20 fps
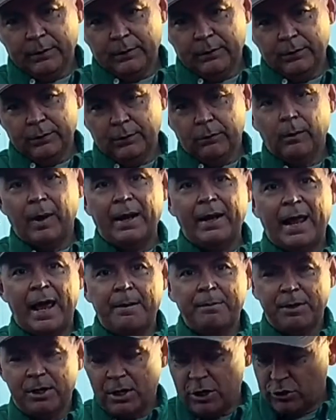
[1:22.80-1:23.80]
the right
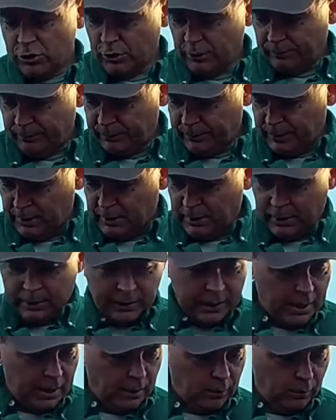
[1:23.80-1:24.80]
ammunition.
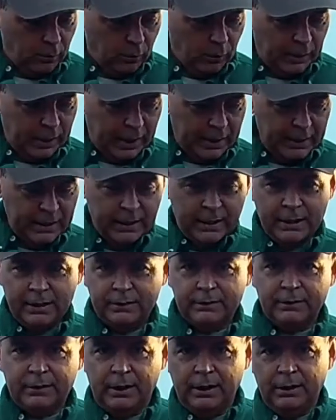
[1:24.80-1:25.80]
Now, what I did
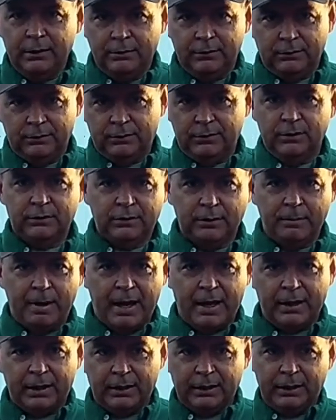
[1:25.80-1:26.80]
is
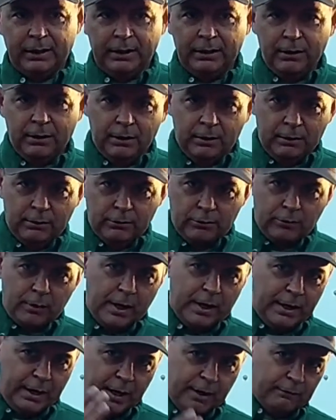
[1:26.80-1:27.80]
systematically
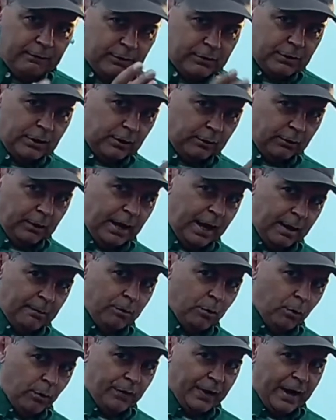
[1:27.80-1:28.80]
tried every single
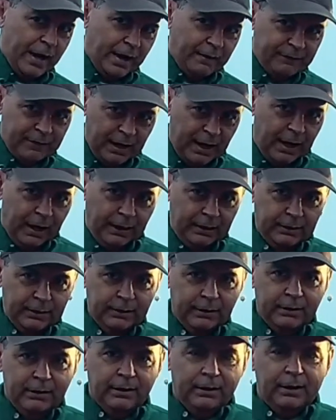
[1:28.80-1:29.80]
ammo that I've got,
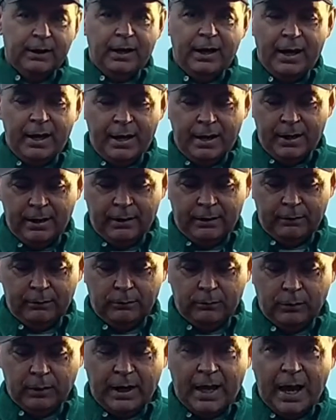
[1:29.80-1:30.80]
and
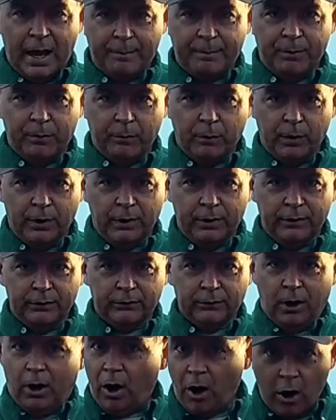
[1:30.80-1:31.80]
what happened was
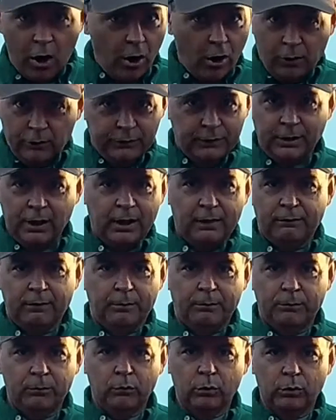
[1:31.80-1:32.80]
none of them
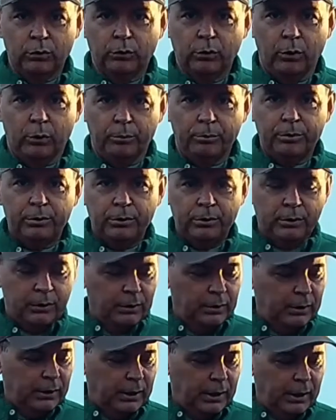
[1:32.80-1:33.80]
were grouped,
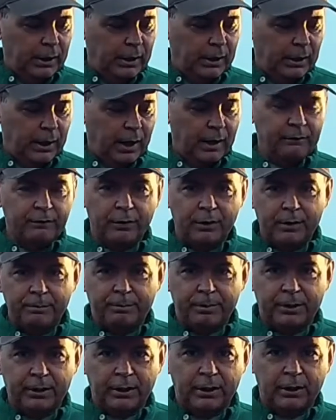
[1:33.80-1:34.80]
and I'm very
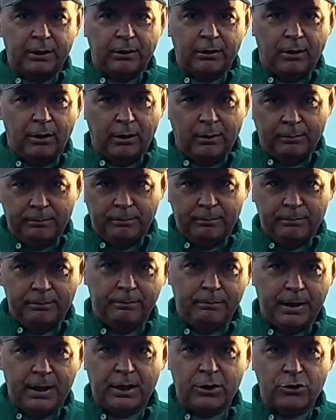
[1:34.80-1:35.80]
particular on
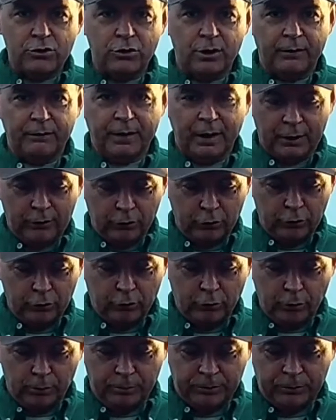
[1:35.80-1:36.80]
making sure I've got good
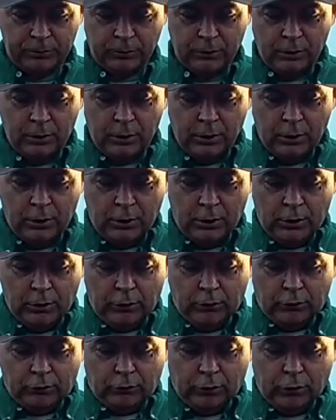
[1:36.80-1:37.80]
groups.
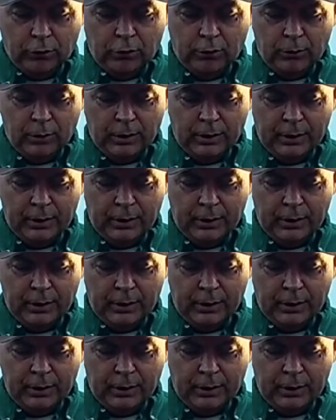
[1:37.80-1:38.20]
So